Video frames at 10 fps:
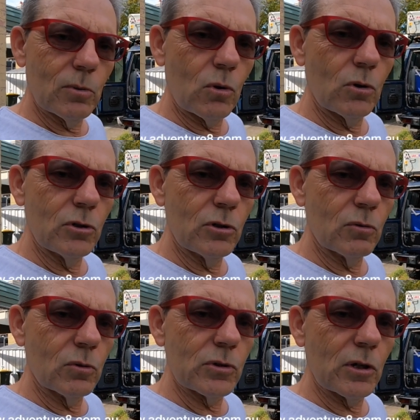or you can
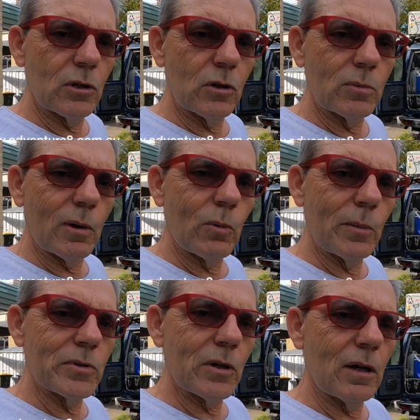also go to my
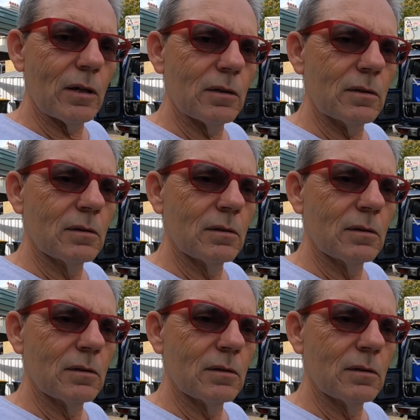website,